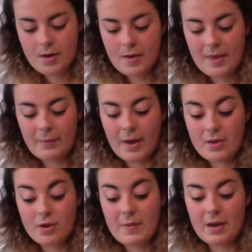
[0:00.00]
That way
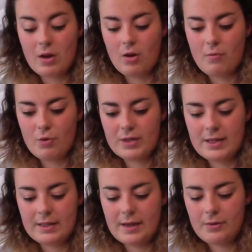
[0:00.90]
you can make a lot more
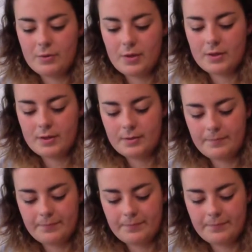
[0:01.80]
detailed ones.